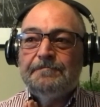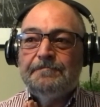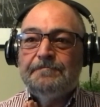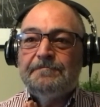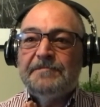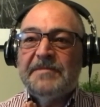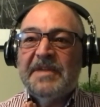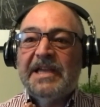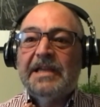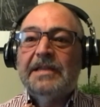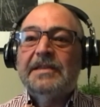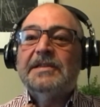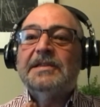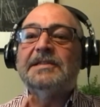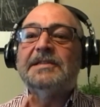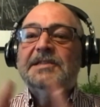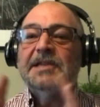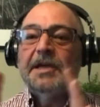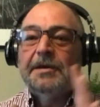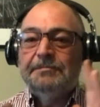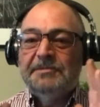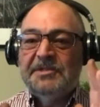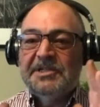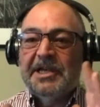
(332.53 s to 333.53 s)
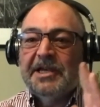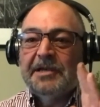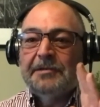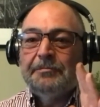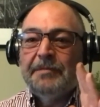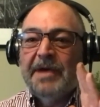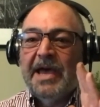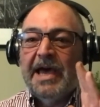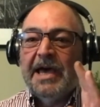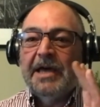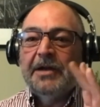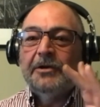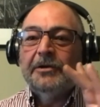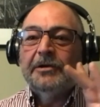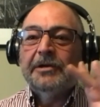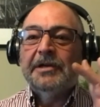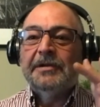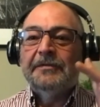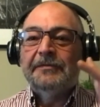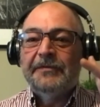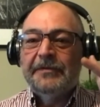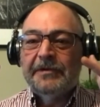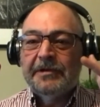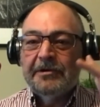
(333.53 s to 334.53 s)
take the subject matter
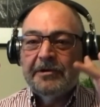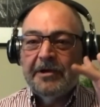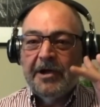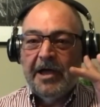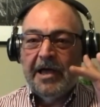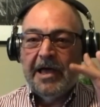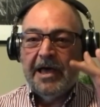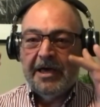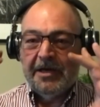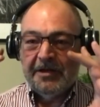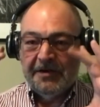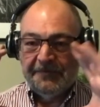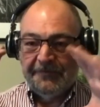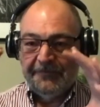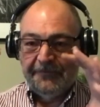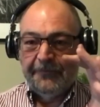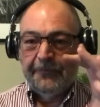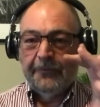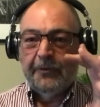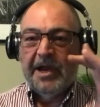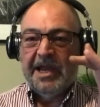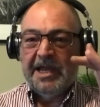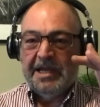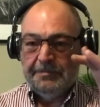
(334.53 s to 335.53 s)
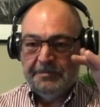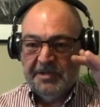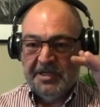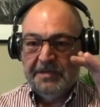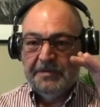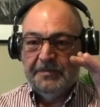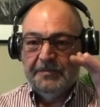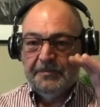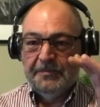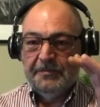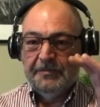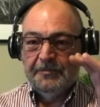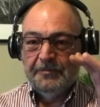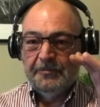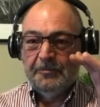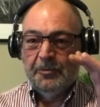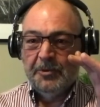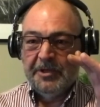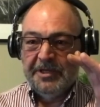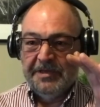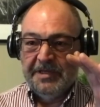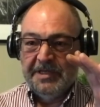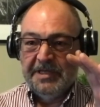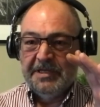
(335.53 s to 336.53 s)
and figure out how to frame it
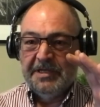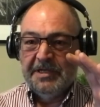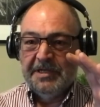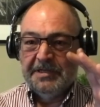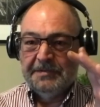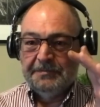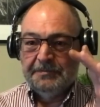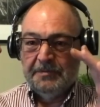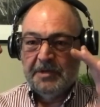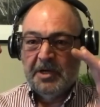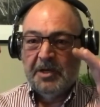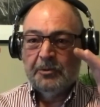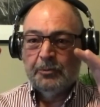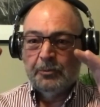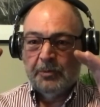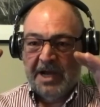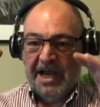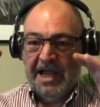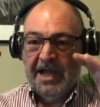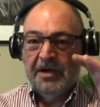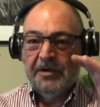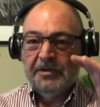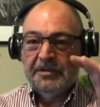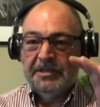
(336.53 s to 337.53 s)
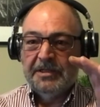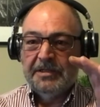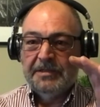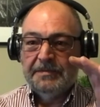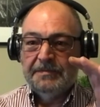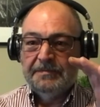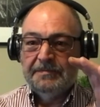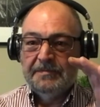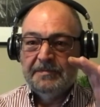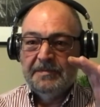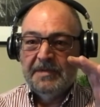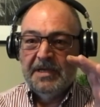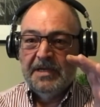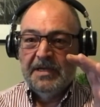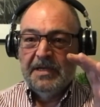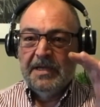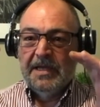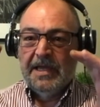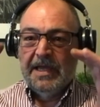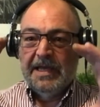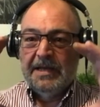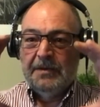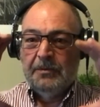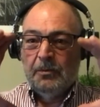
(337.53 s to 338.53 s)
within a, a round
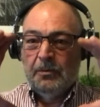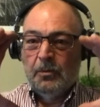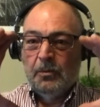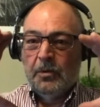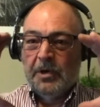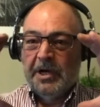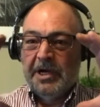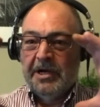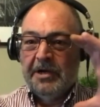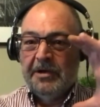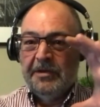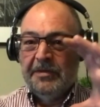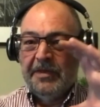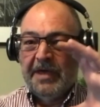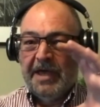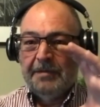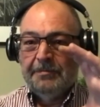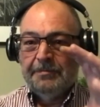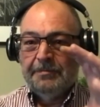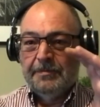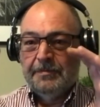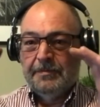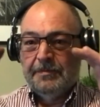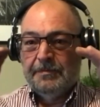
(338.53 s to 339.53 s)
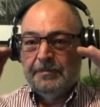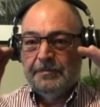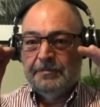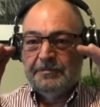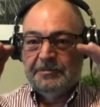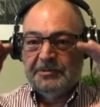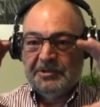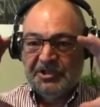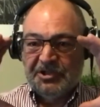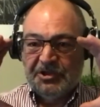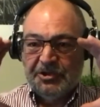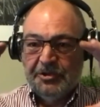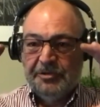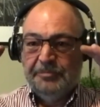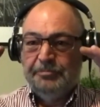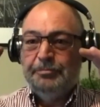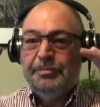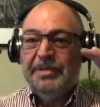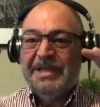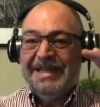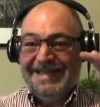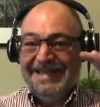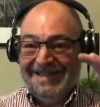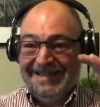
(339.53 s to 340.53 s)
and where that should
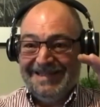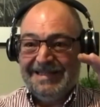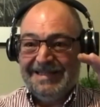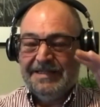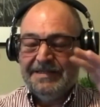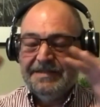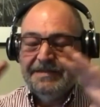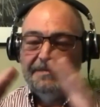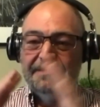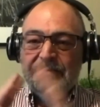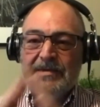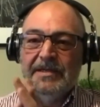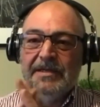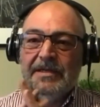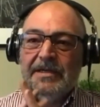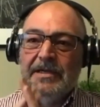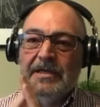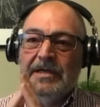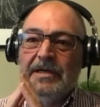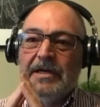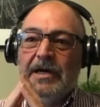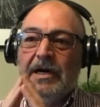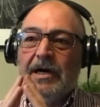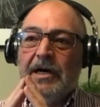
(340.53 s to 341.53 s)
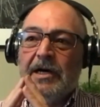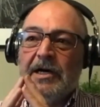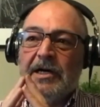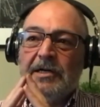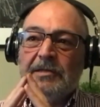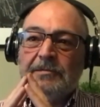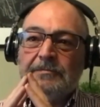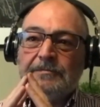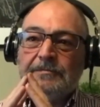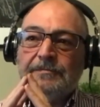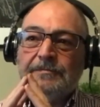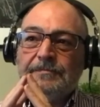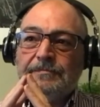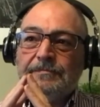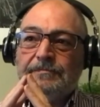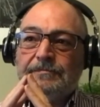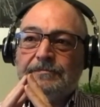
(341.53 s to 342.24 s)
be. Um,